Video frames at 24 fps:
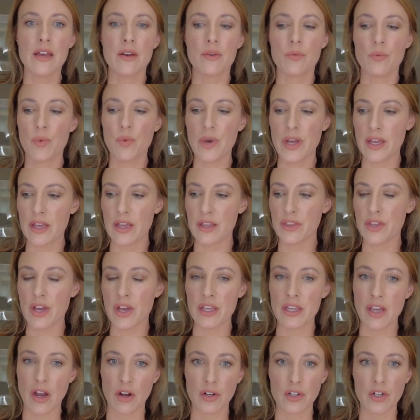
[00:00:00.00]
with a
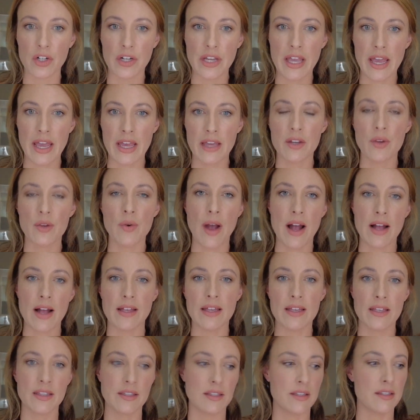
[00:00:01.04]
younger kid
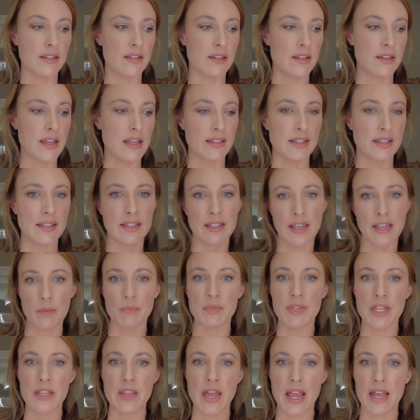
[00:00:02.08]
and
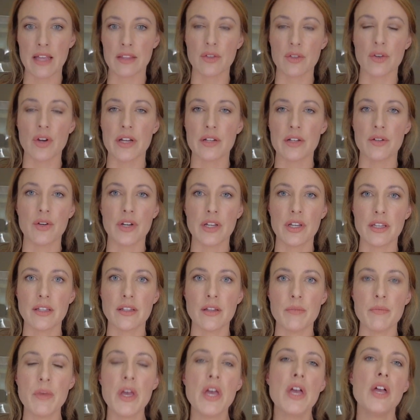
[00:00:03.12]
skip to the 8th grade
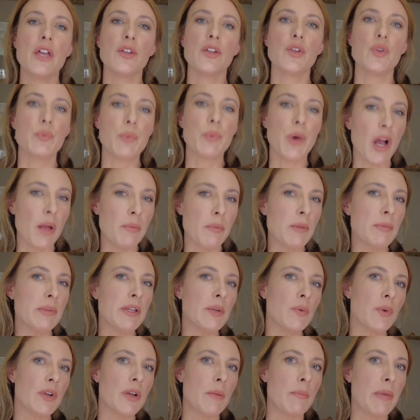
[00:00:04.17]
curriculum, you'd
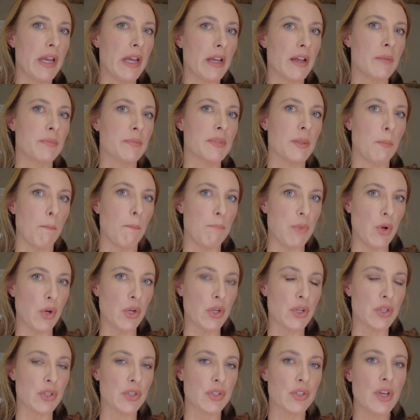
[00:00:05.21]
probably want to pick up some
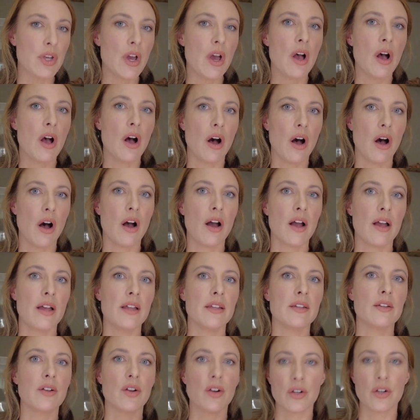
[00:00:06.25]
books
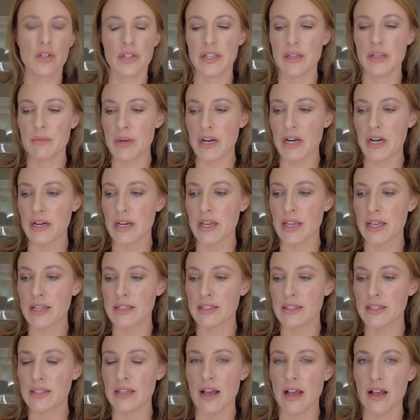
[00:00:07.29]
on early
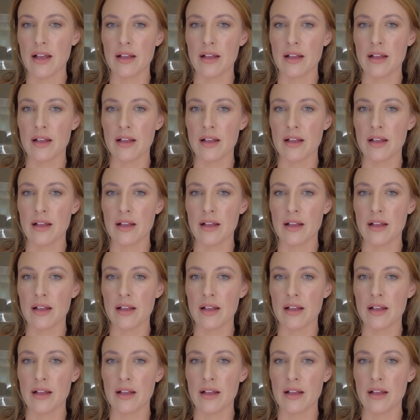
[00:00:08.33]
Americans,